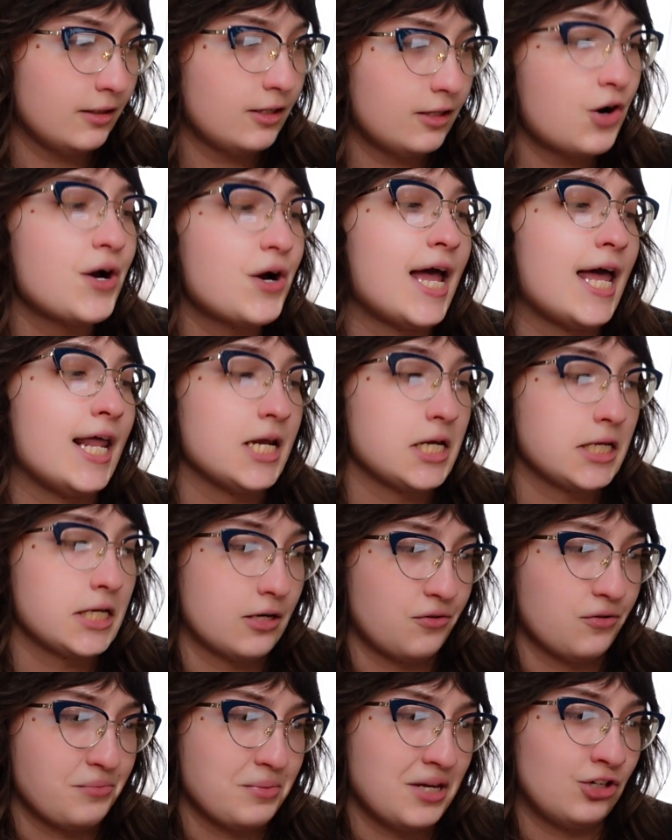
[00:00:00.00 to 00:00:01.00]
Go ahead and
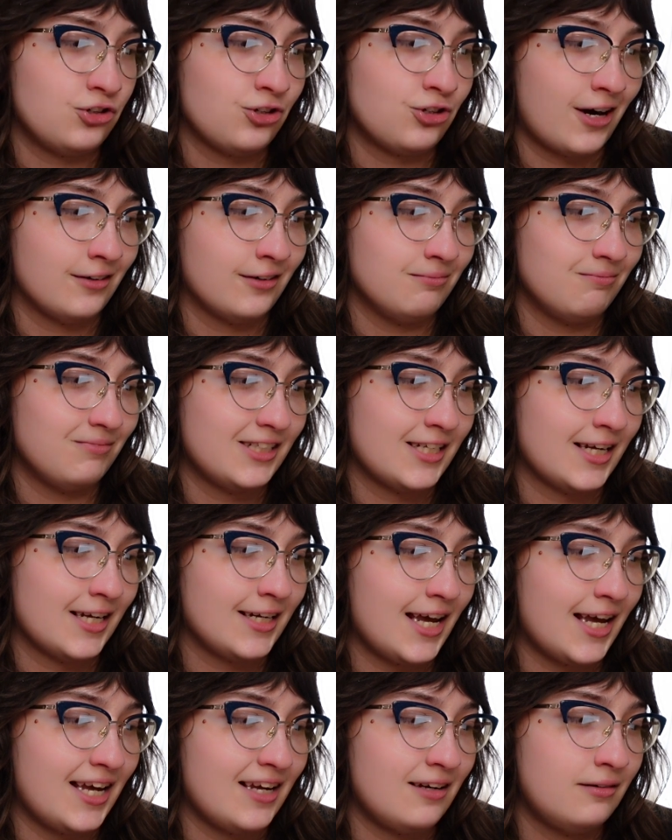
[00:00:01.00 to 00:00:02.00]
kill me, Trout, said
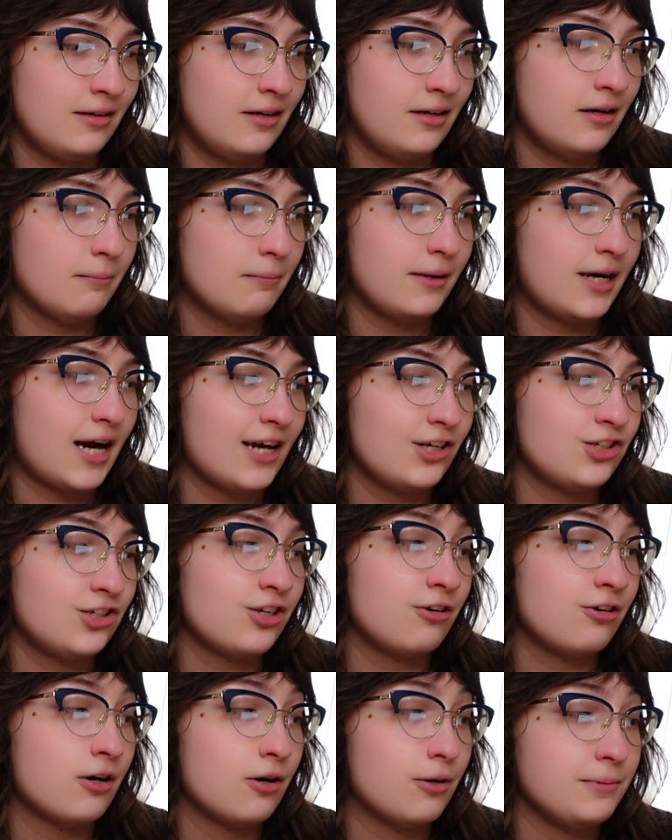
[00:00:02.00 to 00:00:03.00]
Kate. But I
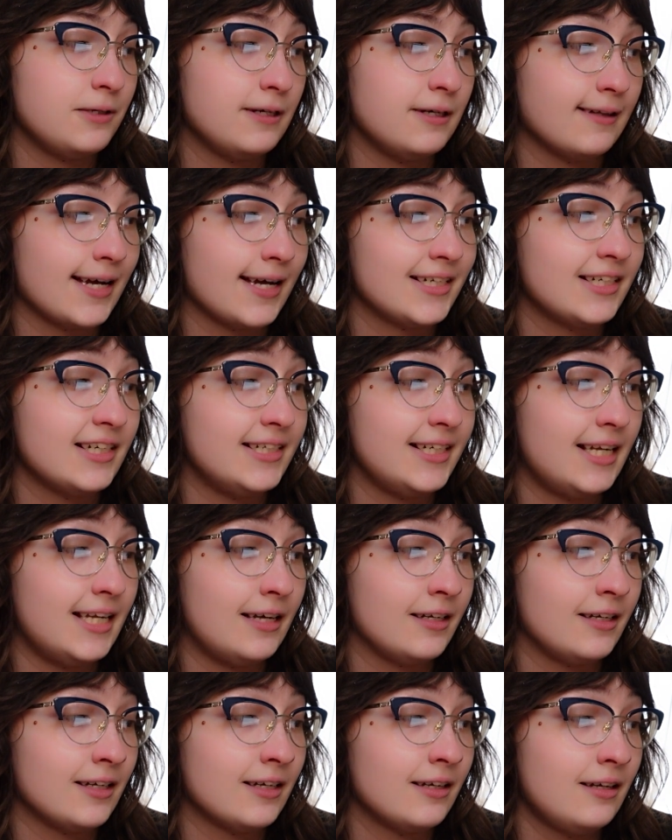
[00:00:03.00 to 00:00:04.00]
sure hope you like to
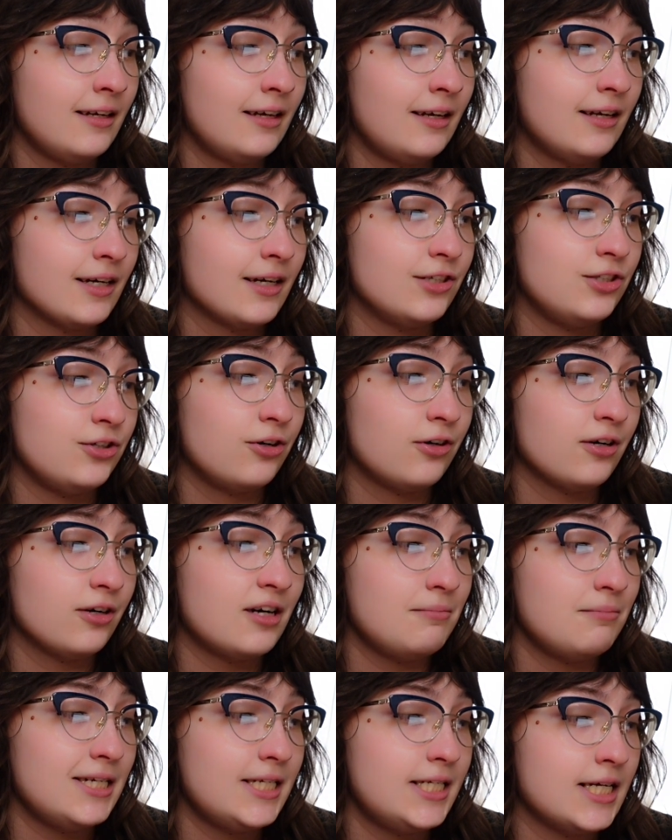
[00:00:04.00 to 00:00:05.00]
dig, because you're going
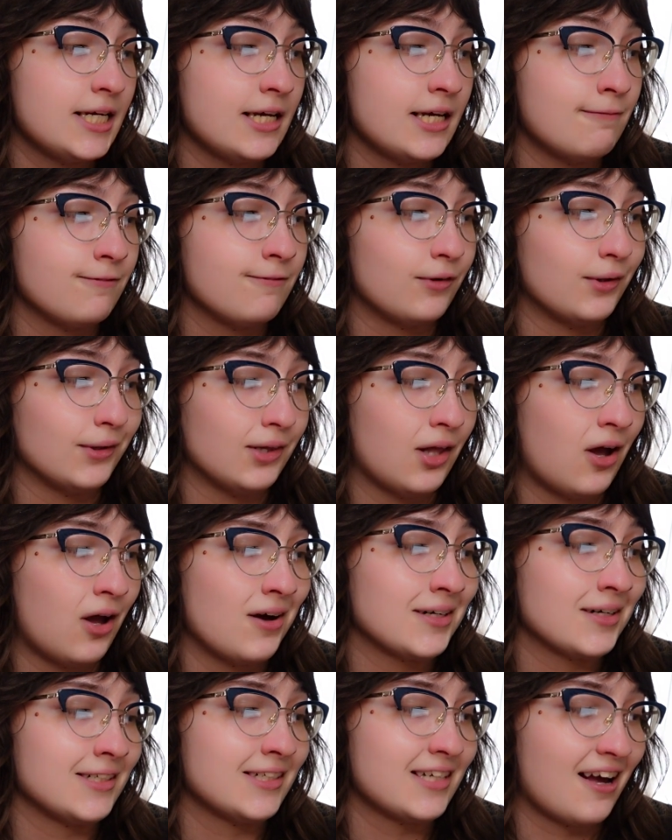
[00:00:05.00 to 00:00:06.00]
to be digging for a
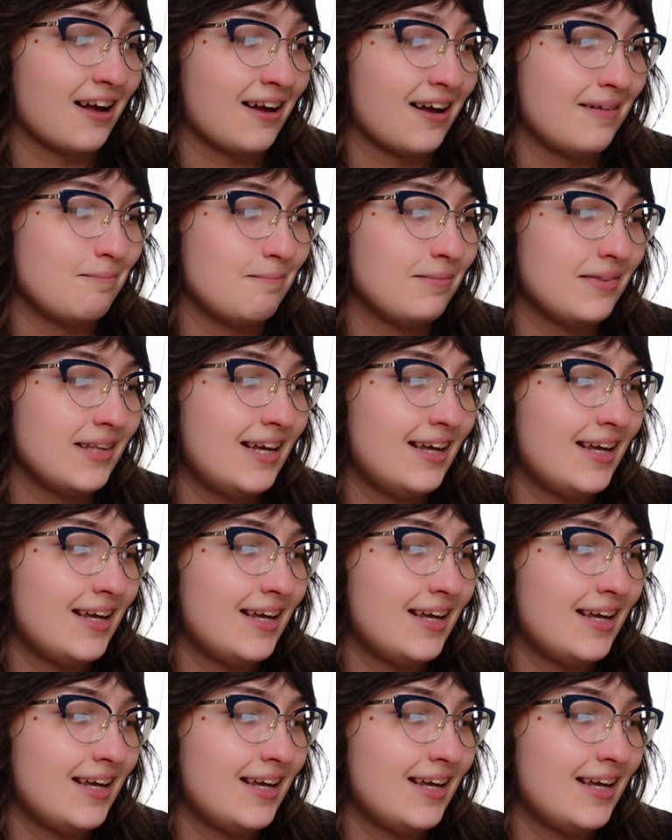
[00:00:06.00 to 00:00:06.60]
long time.